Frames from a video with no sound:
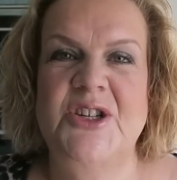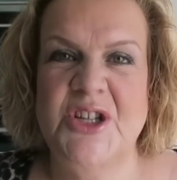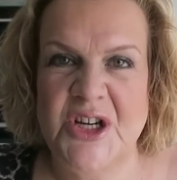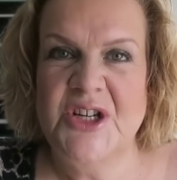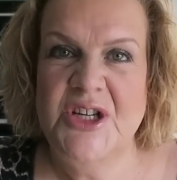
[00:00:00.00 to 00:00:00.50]

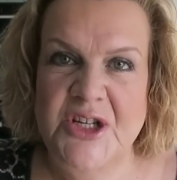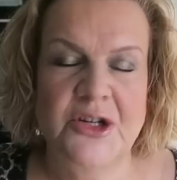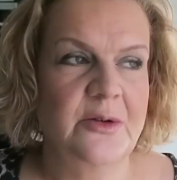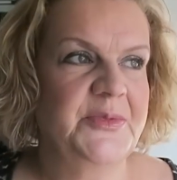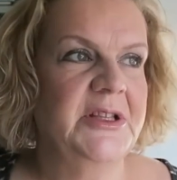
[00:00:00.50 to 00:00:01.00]
dirty
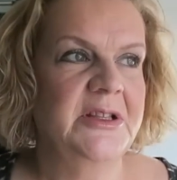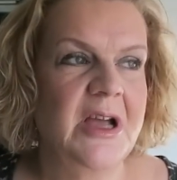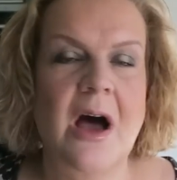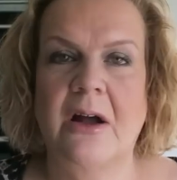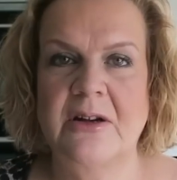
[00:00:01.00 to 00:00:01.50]
jobs in the
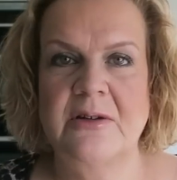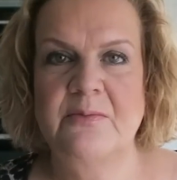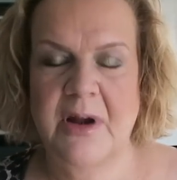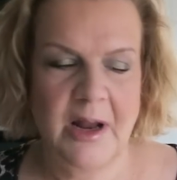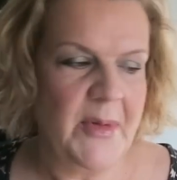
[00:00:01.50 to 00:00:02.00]
garden
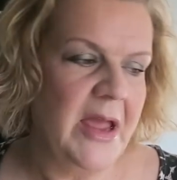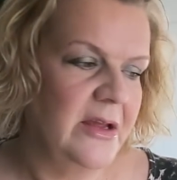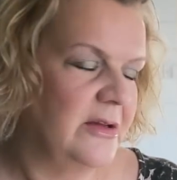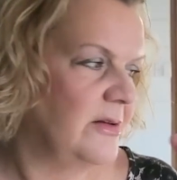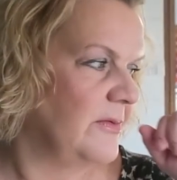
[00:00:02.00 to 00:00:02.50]
and
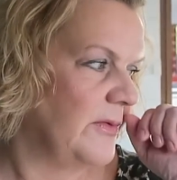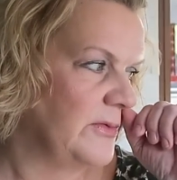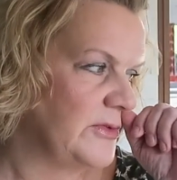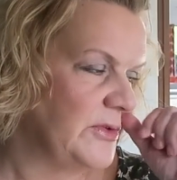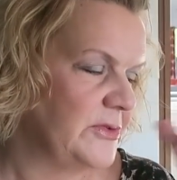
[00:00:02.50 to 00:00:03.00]
plumbing and
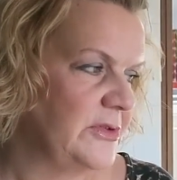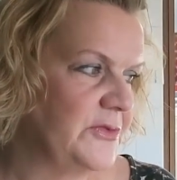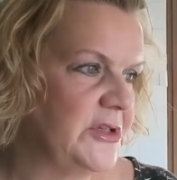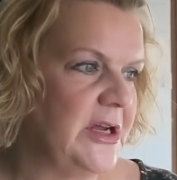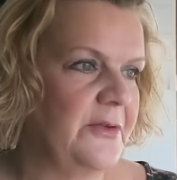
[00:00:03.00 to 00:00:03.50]
all sorts
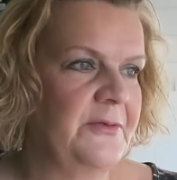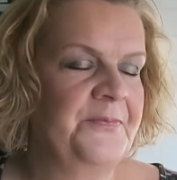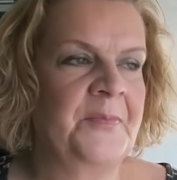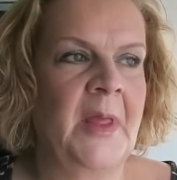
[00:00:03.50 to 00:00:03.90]
of stuff.